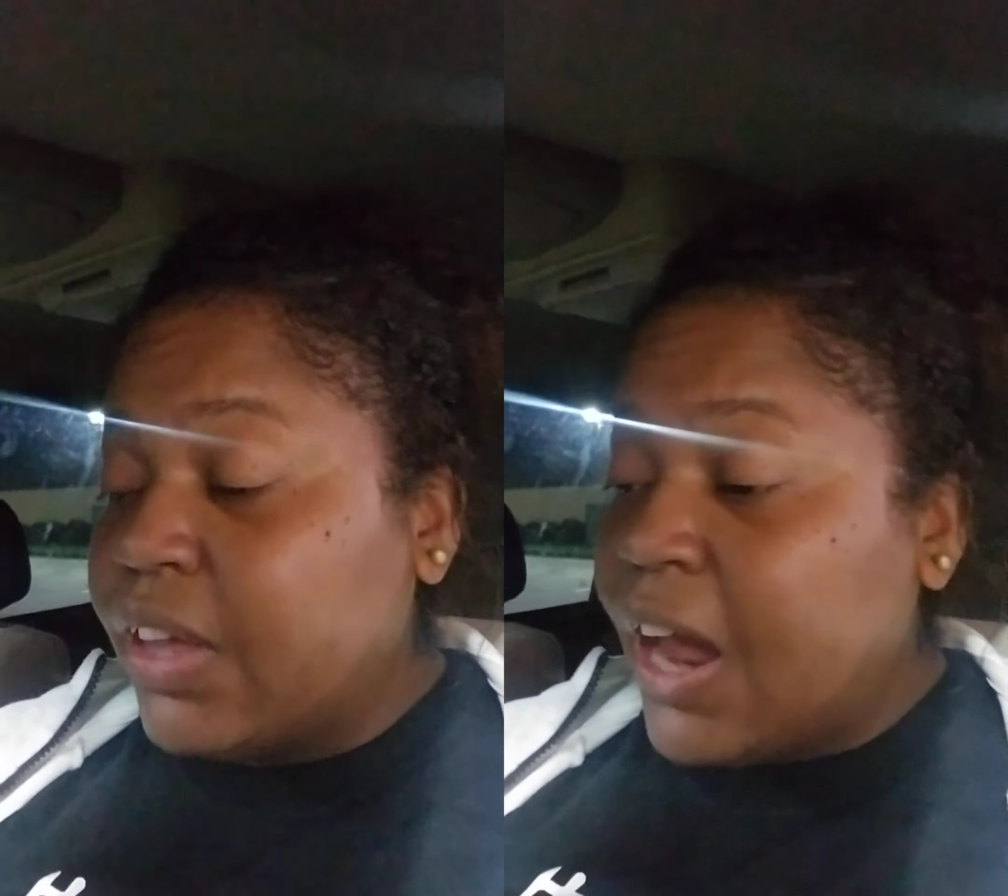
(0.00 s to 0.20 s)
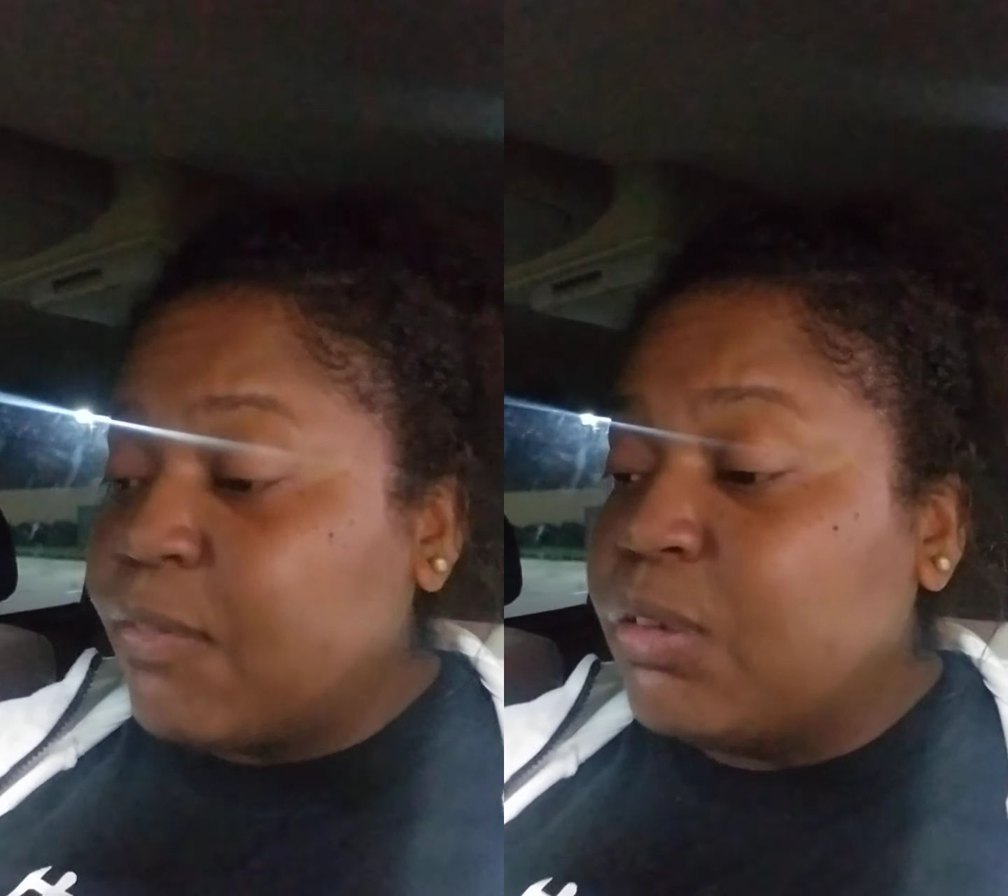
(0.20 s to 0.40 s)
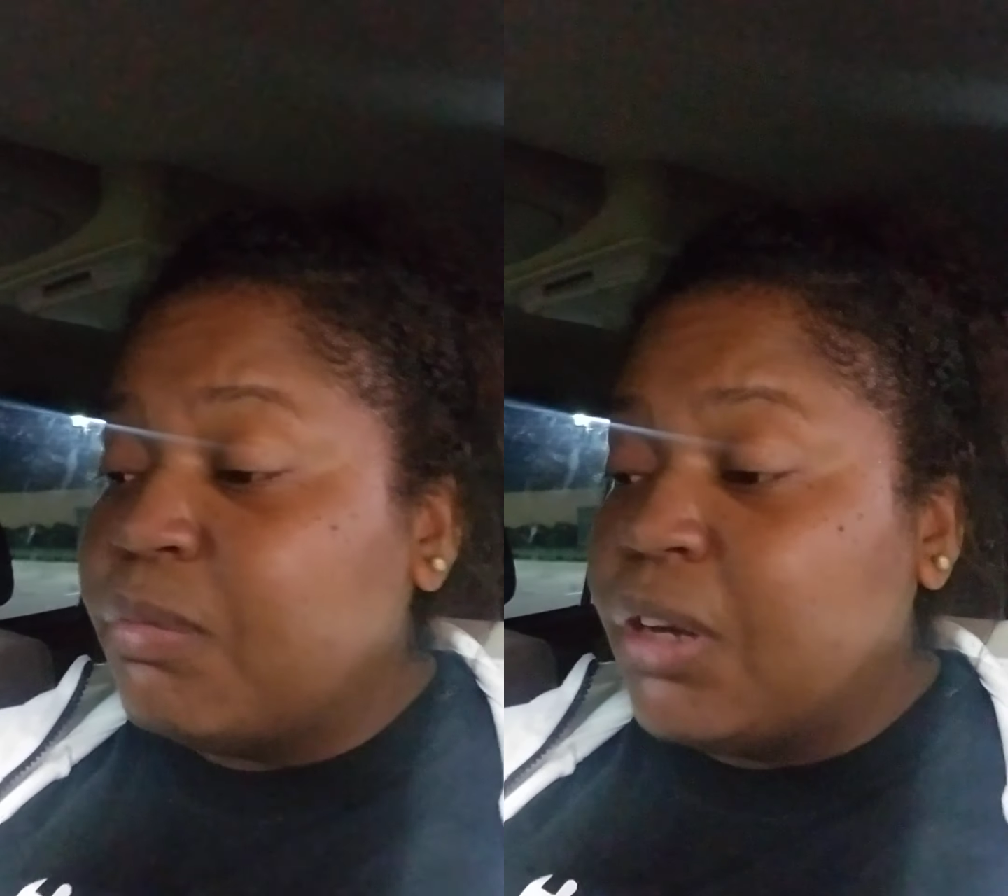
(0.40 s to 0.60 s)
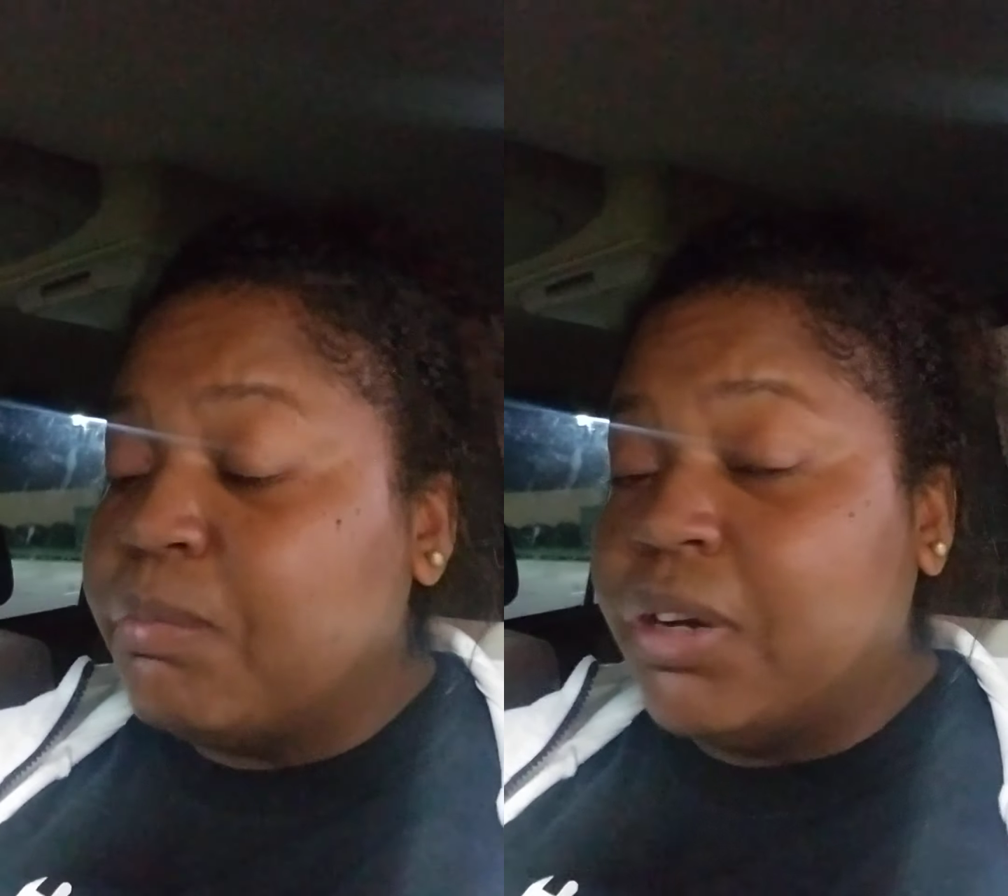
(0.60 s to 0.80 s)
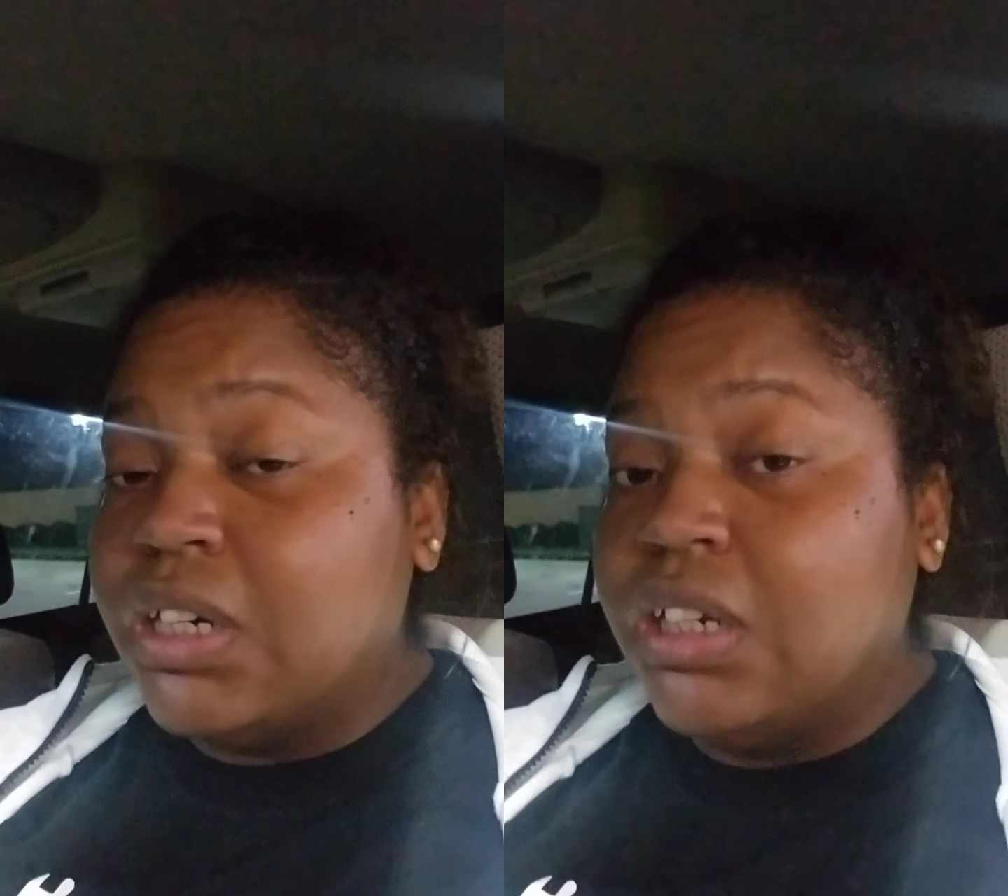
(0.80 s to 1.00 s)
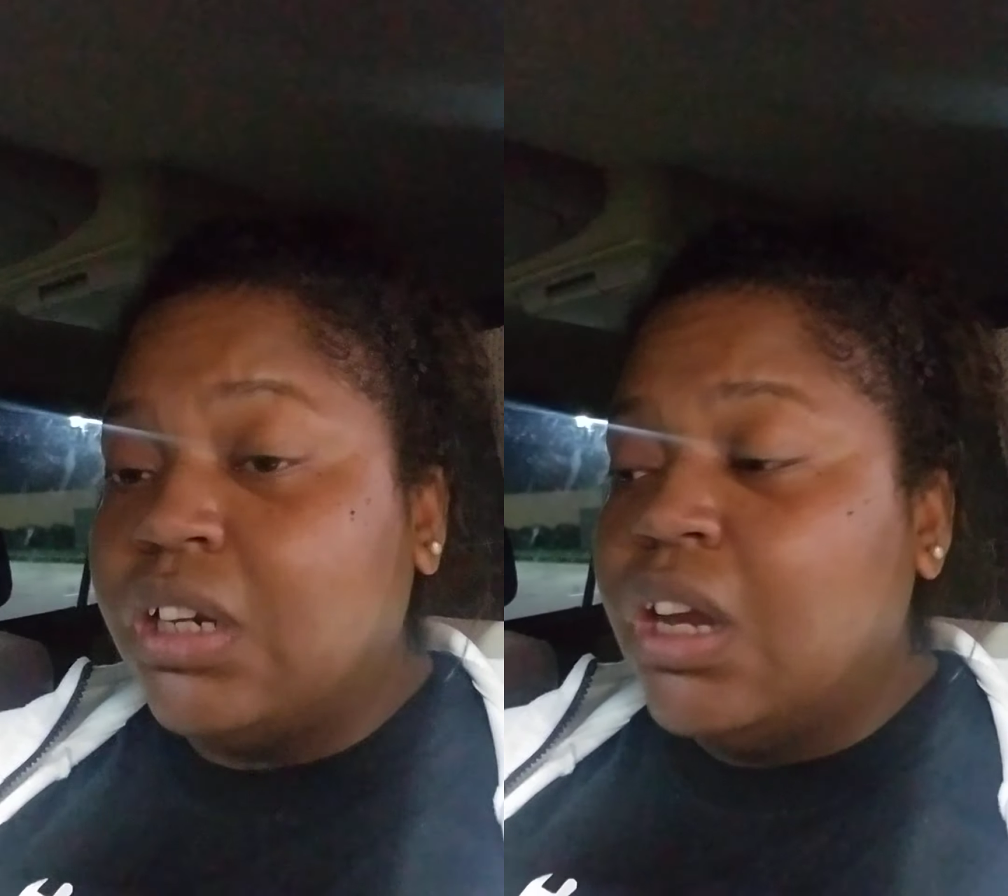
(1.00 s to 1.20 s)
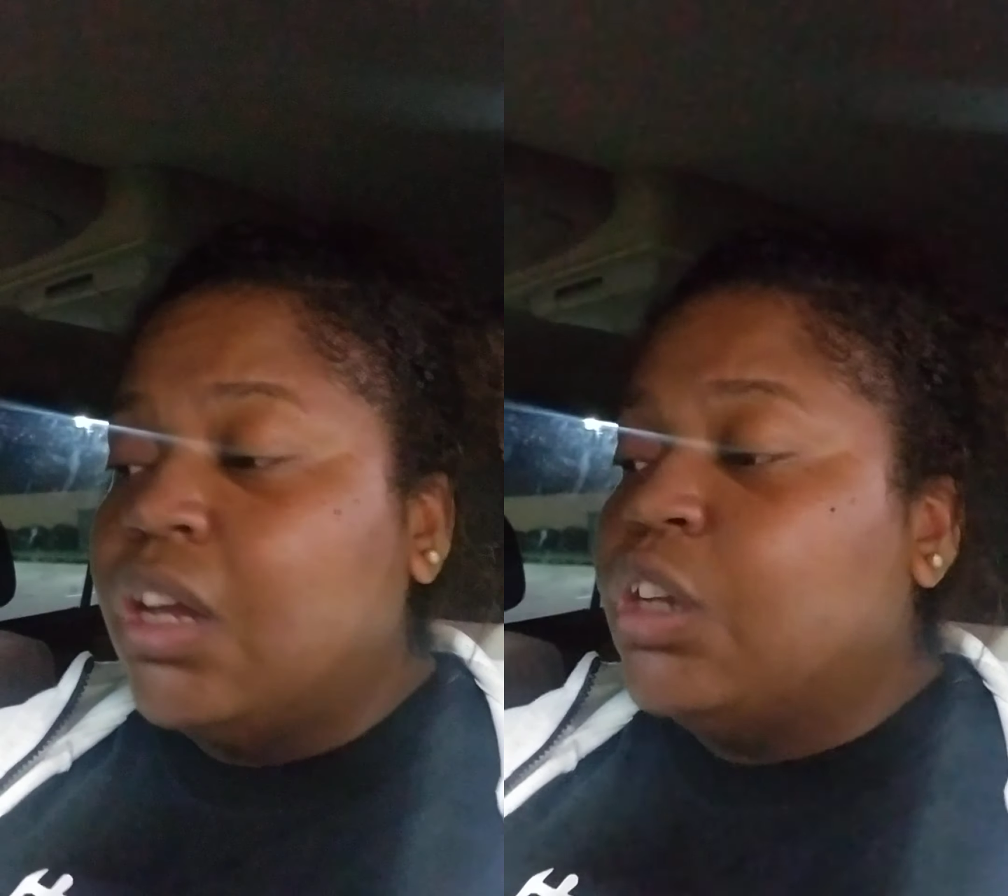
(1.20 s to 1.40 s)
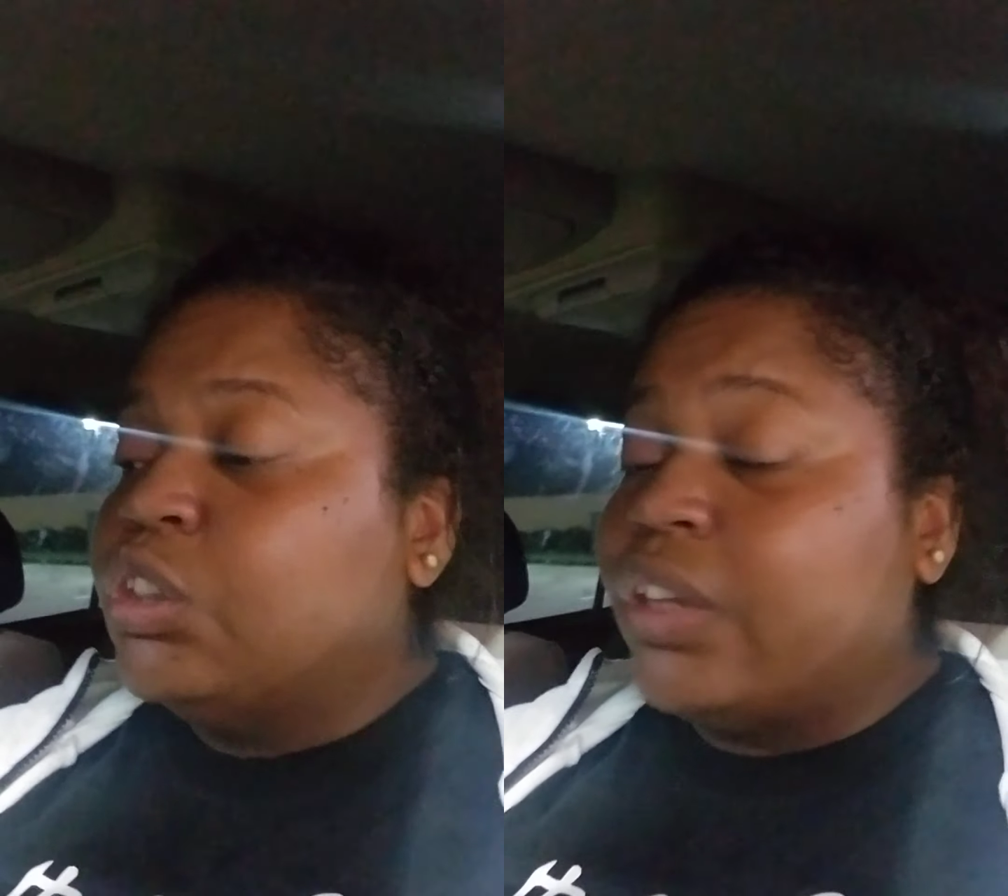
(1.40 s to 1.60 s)
They have to make money
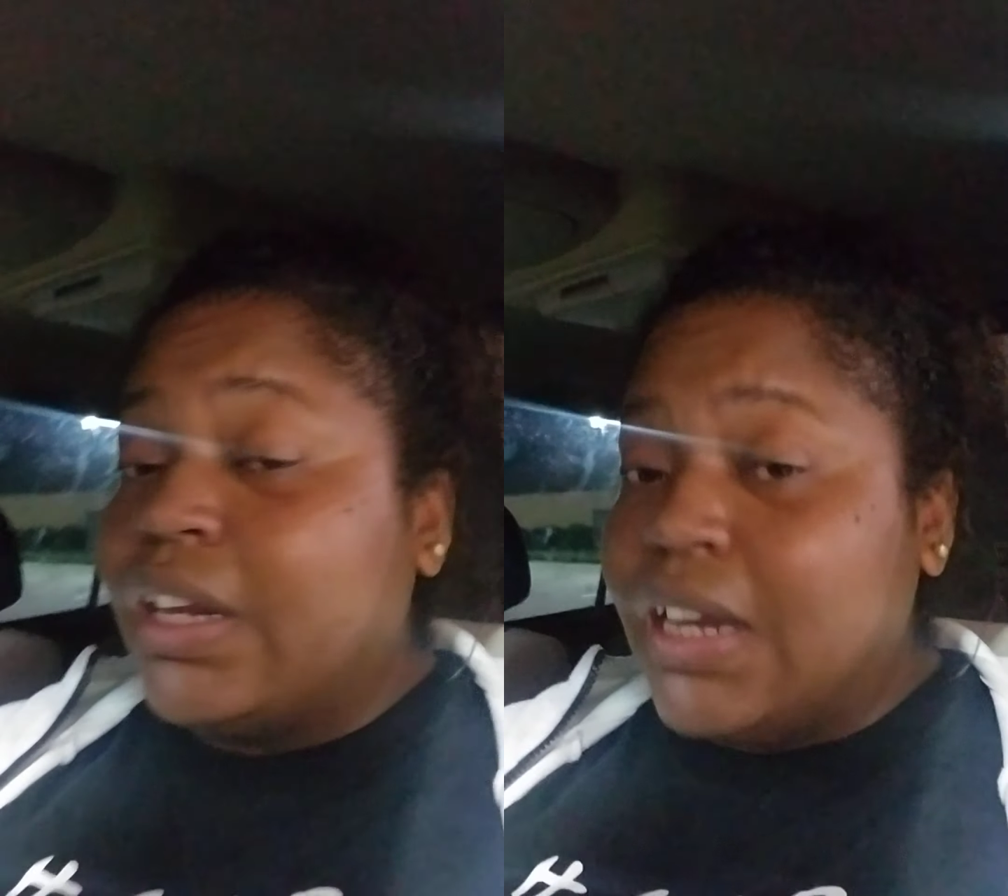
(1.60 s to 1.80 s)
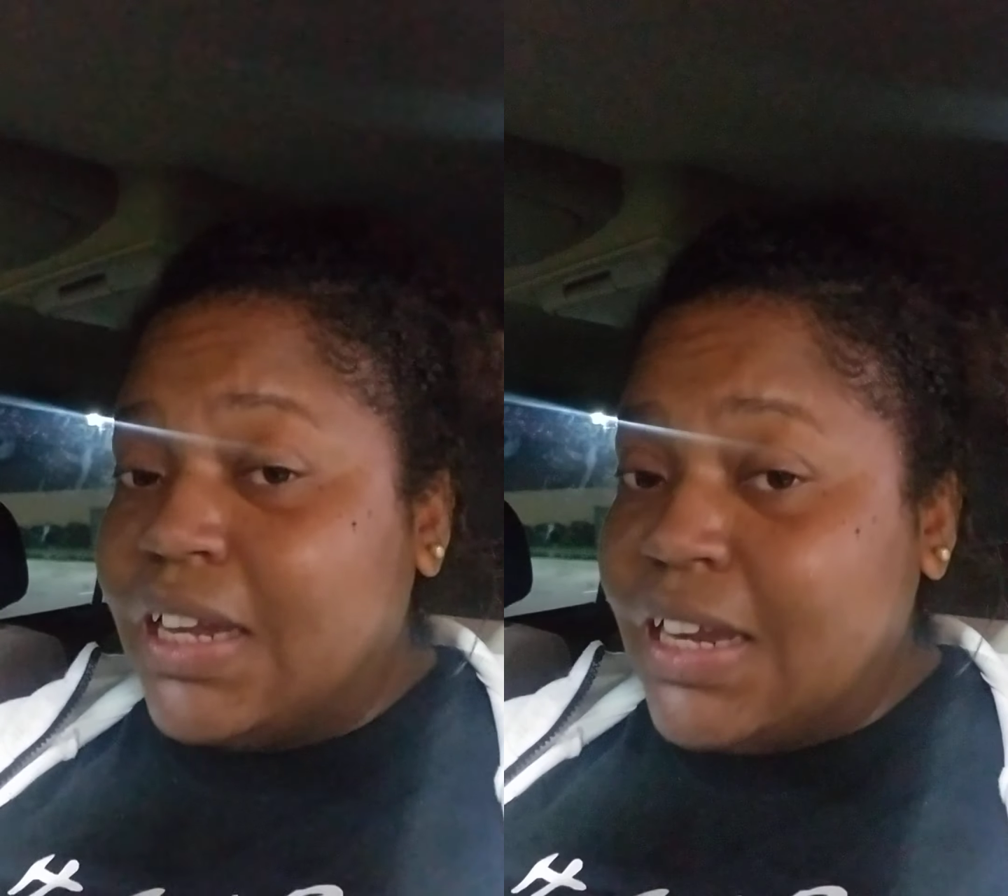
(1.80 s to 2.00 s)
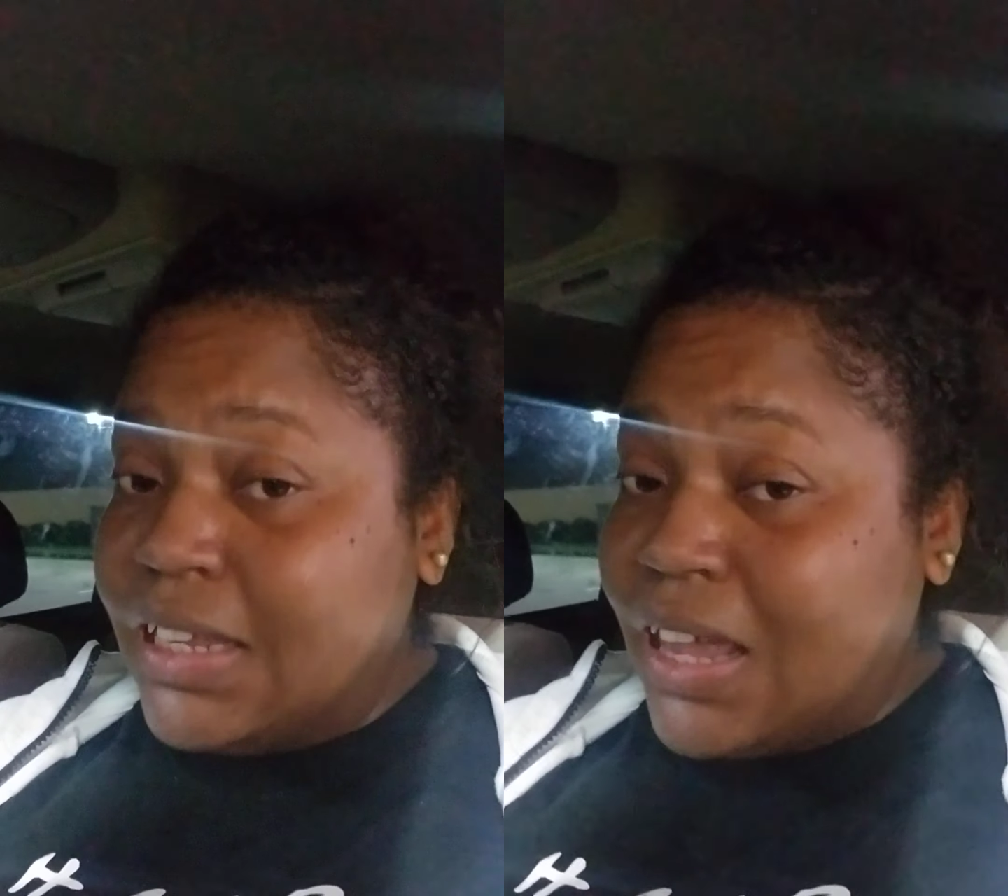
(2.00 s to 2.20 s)
so they can eat.